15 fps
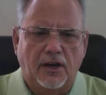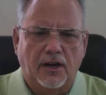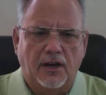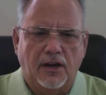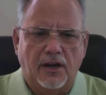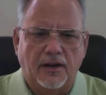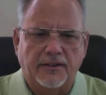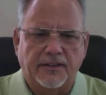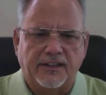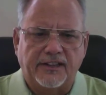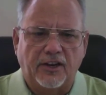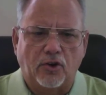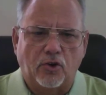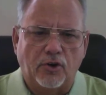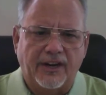that
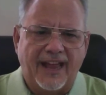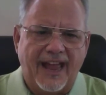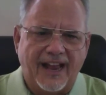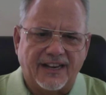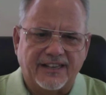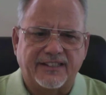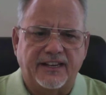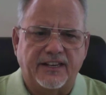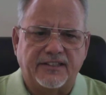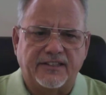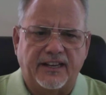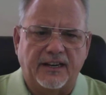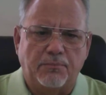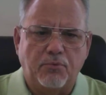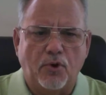they're going to access
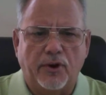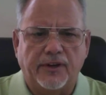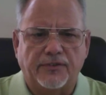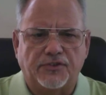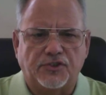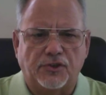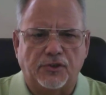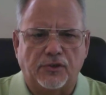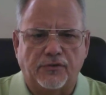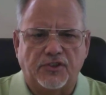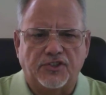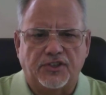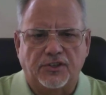at a point of service,